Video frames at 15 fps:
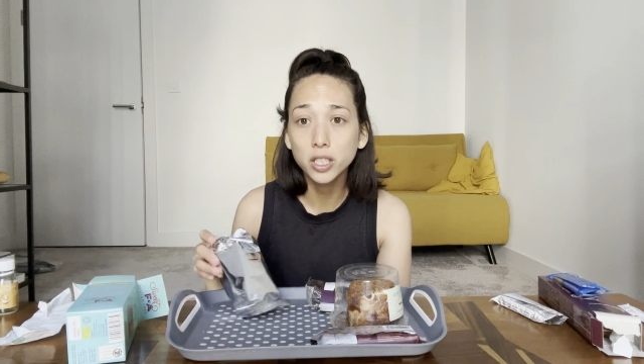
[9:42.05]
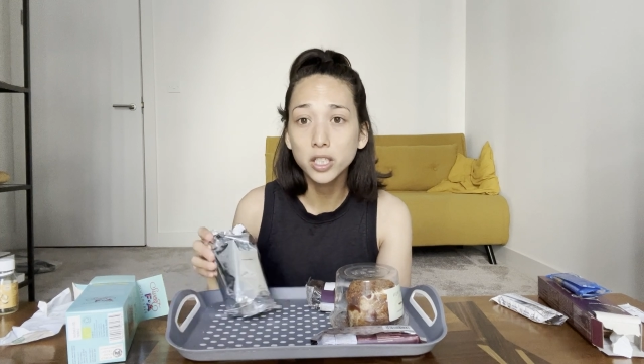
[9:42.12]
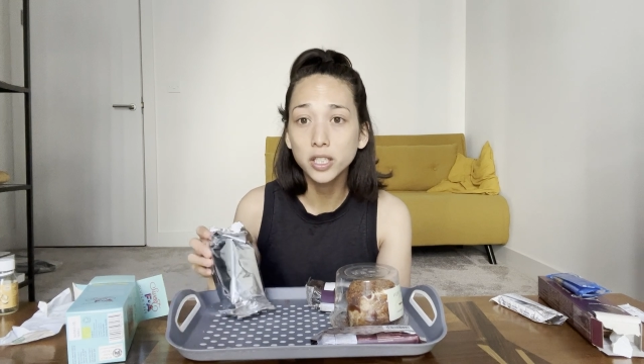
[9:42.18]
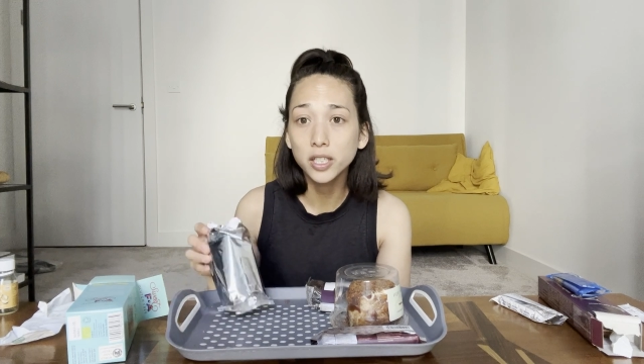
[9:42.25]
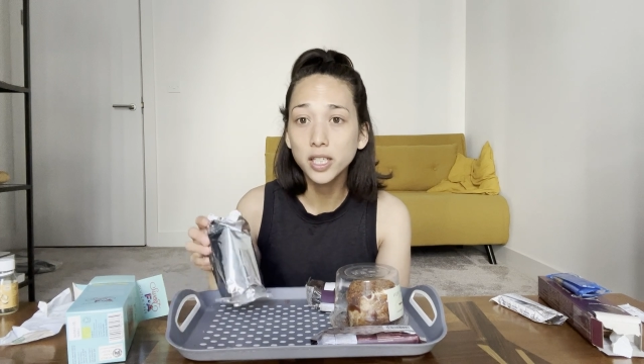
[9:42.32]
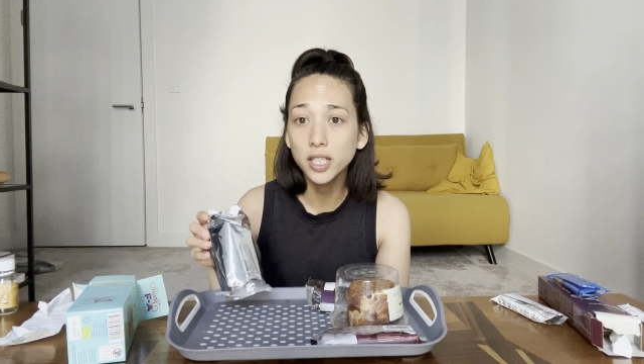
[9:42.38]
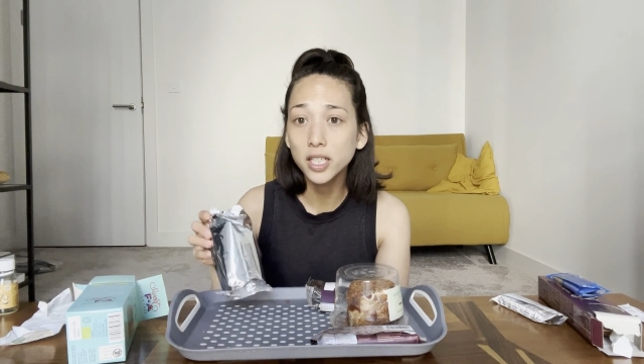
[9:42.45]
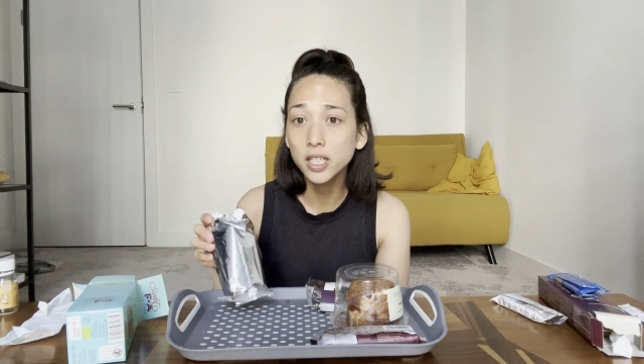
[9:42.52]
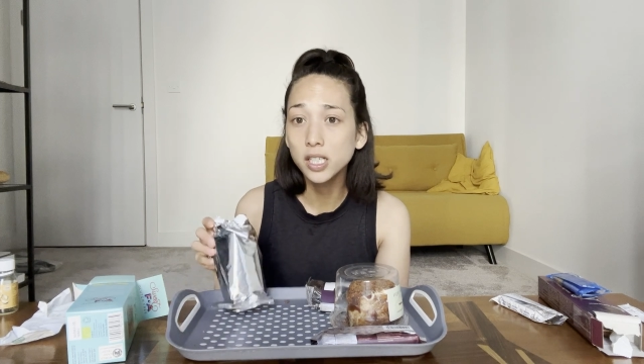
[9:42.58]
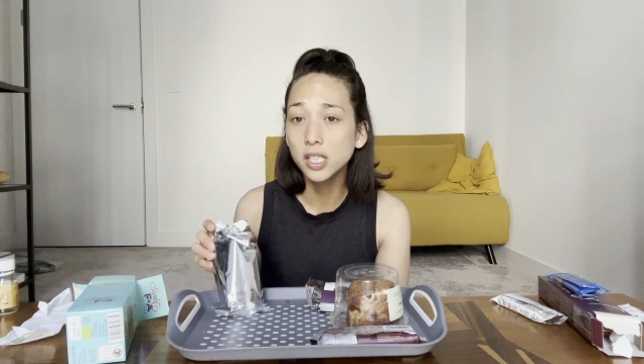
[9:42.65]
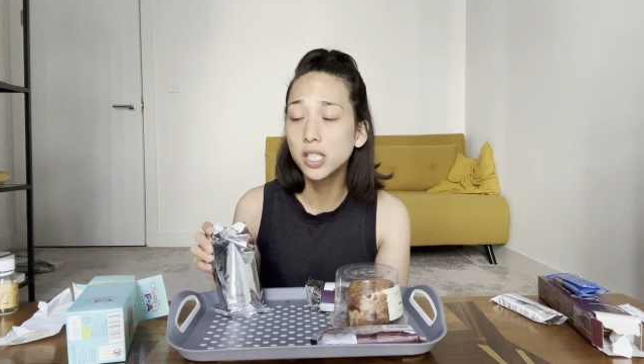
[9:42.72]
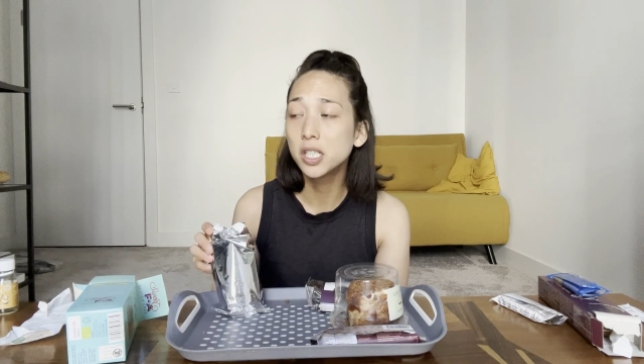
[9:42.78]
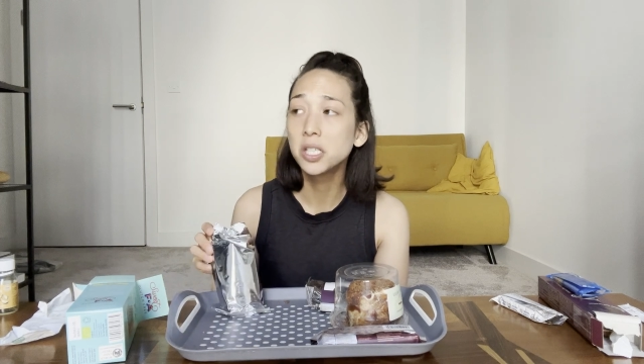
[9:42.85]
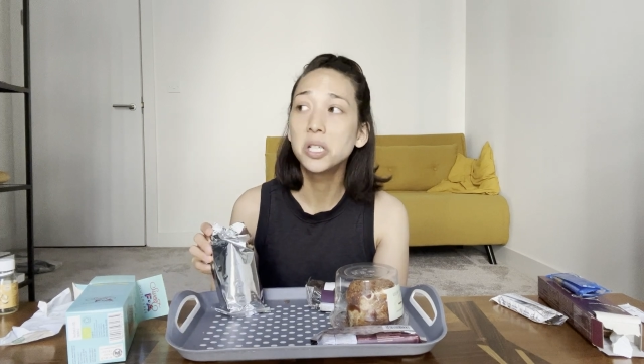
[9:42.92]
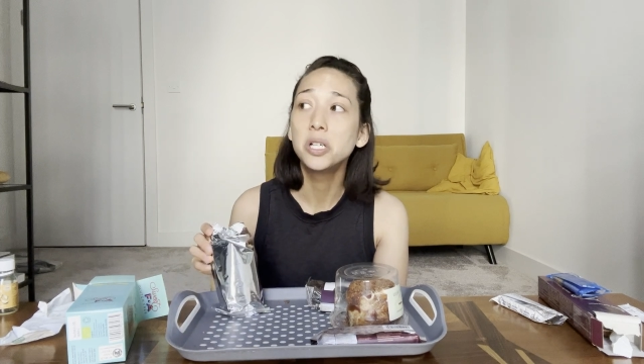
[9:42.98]

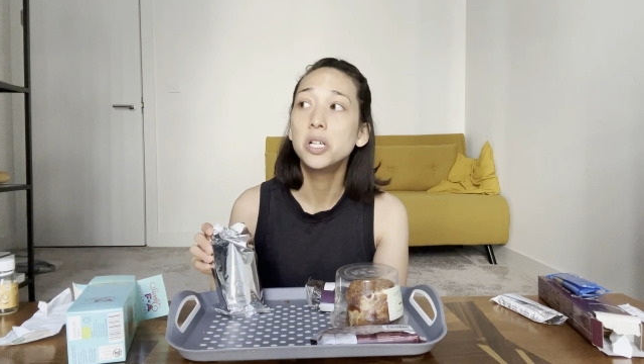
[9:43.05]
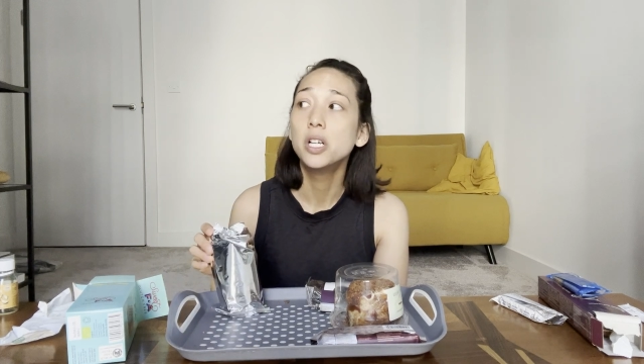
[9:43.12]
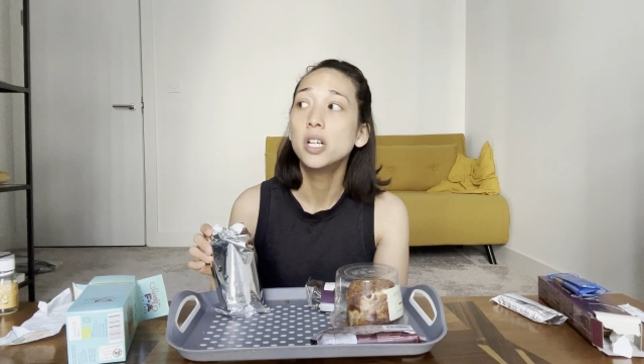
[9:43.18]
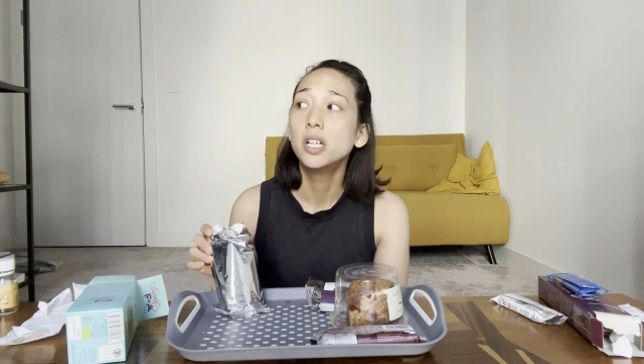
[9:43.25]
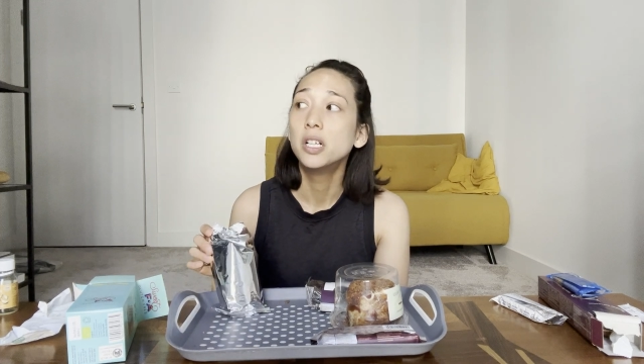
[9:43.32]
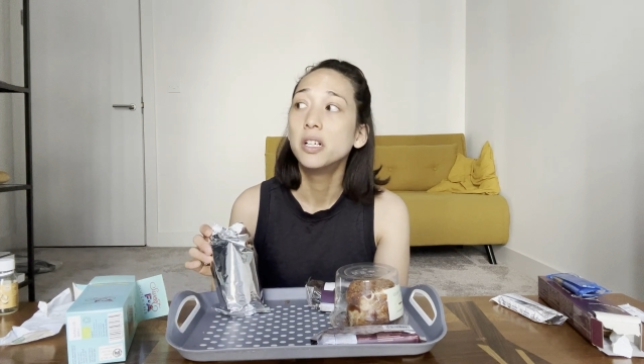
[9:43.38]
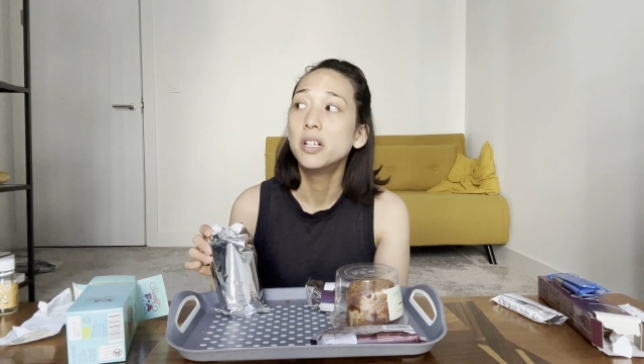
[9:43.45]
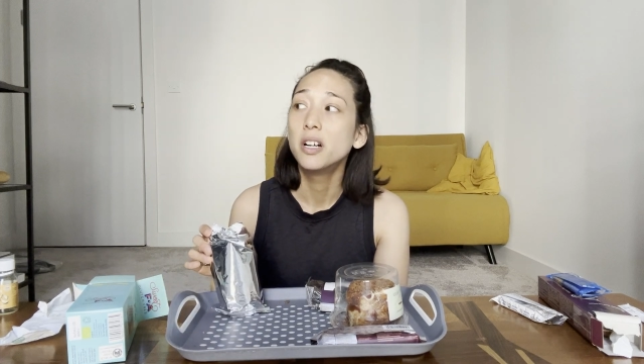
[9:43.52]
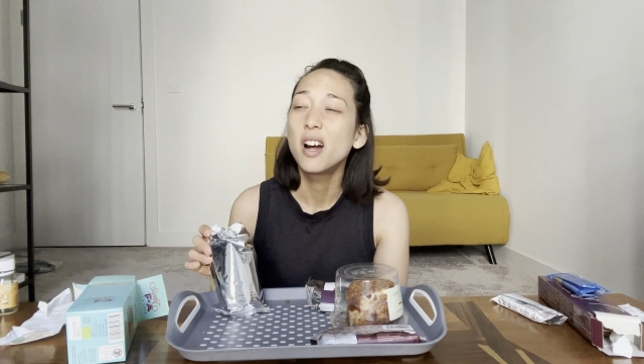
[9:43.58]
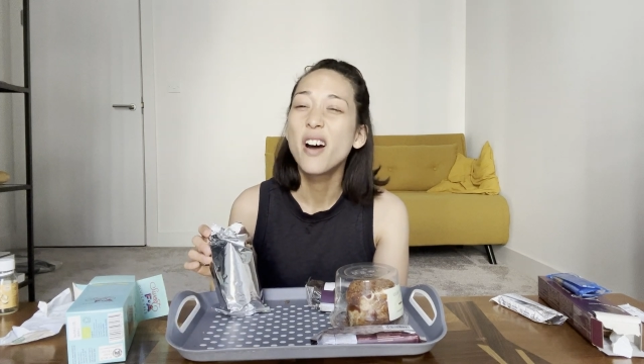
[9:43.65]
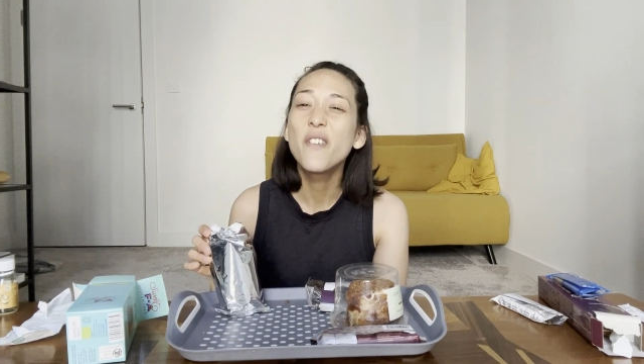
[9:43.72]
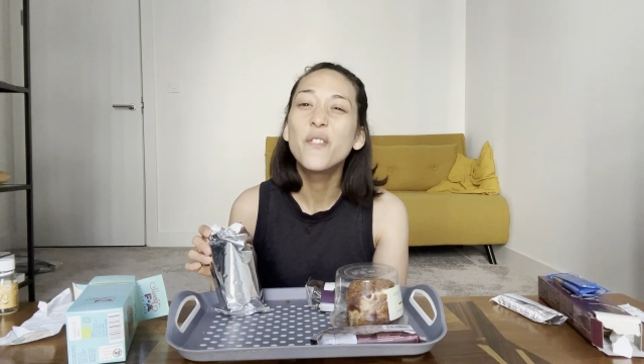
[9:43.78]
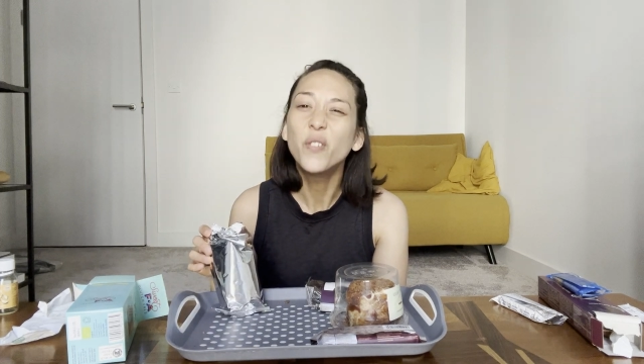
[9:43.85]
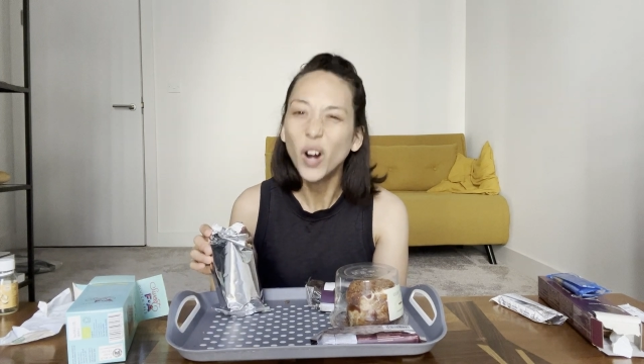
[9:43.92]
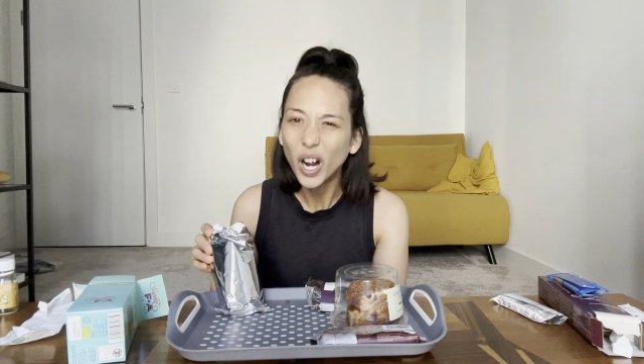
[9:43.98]
cookies, a
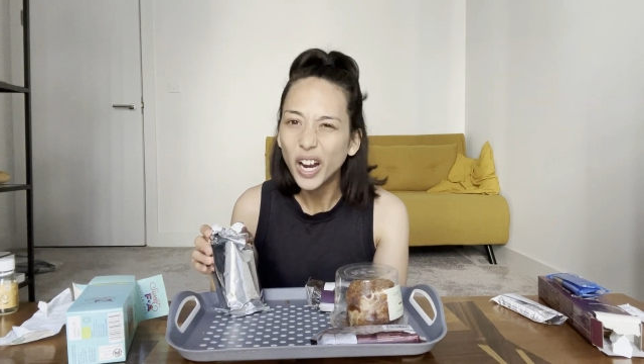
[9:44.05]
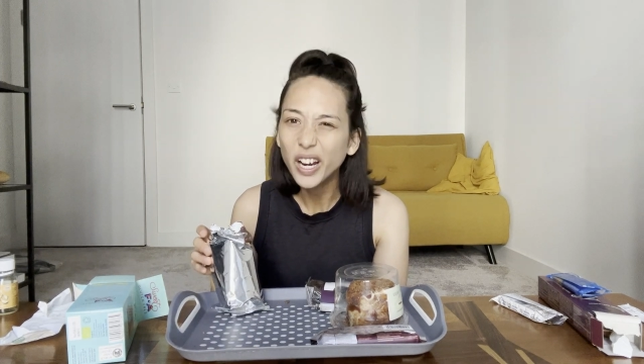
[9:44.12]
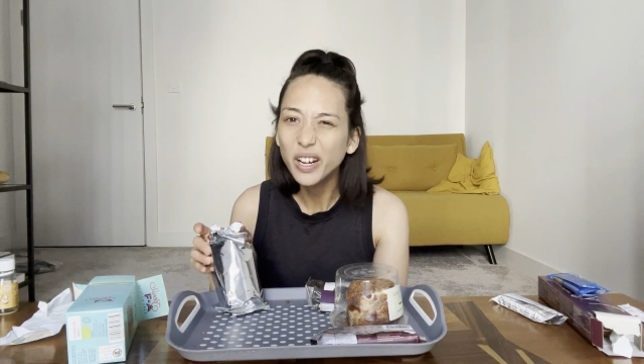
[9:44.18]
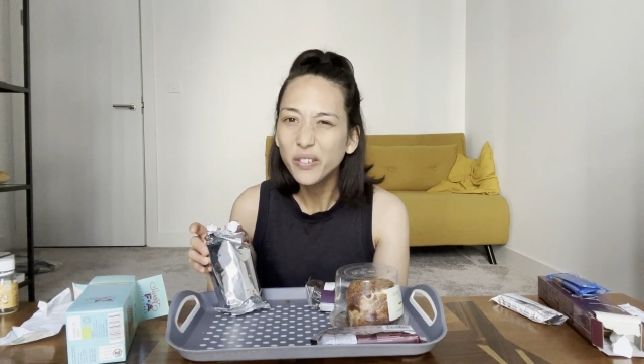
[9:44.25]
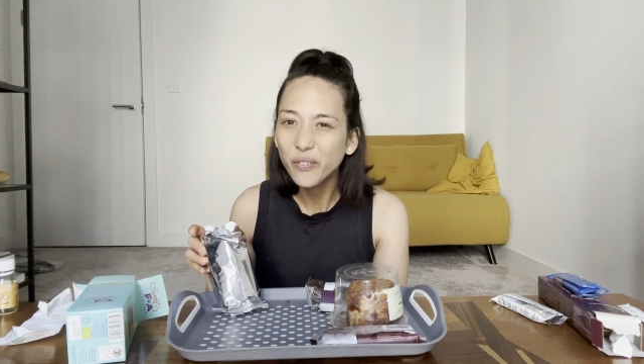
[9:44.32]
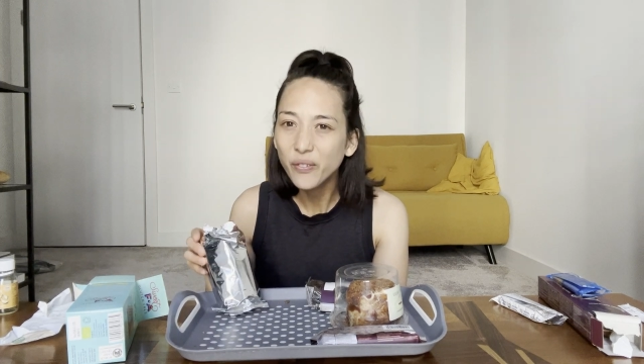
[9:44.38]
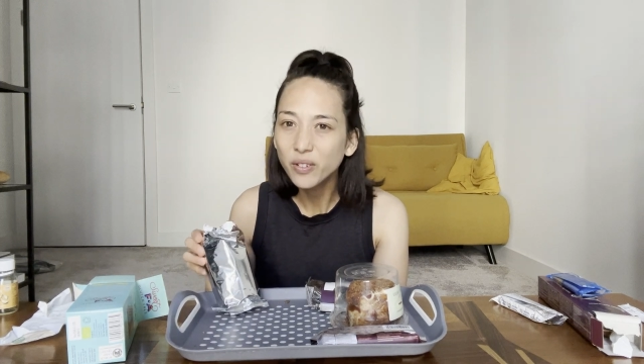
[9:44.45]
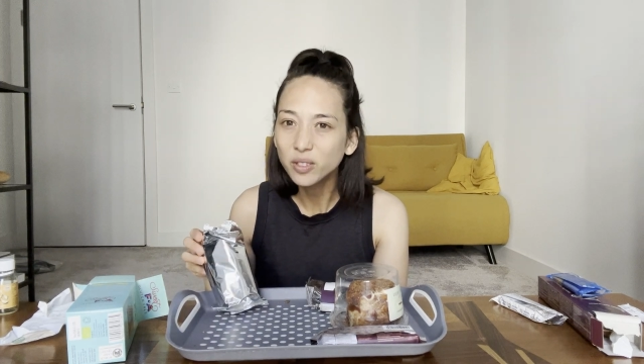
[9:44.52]
five.